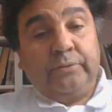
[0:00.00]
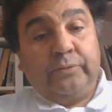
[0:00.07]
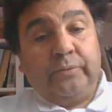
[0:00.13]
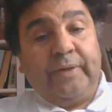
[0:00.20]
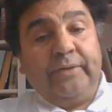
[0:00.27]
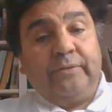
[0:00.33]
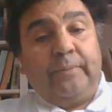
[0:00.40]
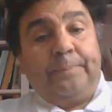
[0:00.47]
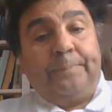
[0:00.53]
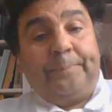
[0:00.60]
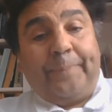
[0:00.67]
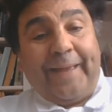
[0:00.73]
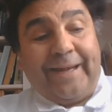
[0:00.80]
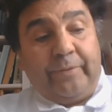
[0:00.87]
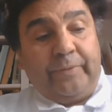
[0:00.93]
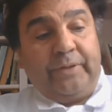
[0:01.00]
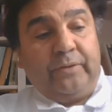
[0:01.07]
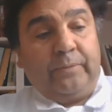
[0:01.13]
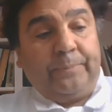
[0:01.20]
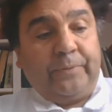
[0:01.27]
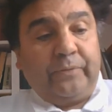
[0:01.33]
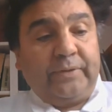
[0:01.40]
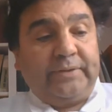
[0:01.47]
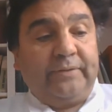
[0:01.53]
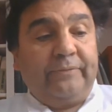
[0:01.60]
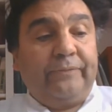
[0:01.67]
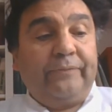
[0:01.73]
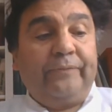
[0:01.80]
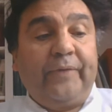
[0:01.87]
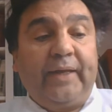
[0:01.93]
During the perioperative
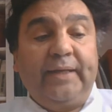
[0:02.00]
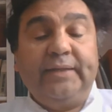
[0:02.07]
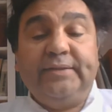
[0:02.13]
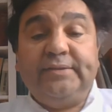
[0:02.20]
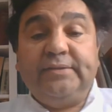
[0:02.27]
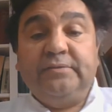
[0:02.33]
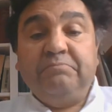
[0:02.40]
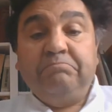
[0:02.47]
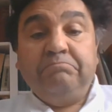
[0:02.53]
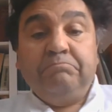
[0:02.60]
phase,